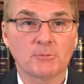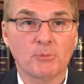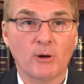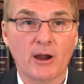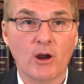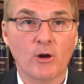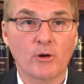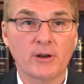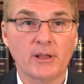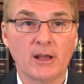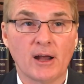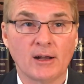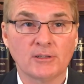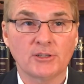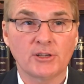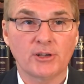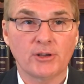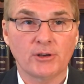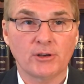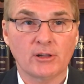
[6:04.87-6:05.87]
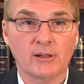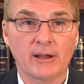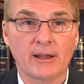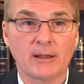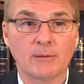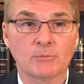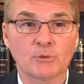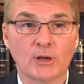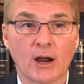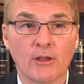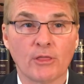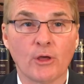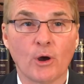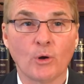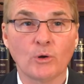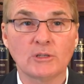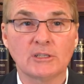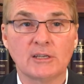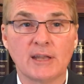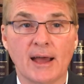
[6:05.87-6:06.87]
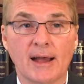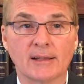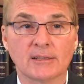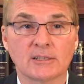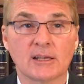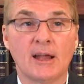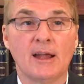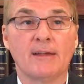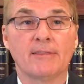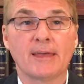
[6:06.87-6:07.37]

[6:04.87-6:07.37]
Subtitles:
priority unsecured claims are those debts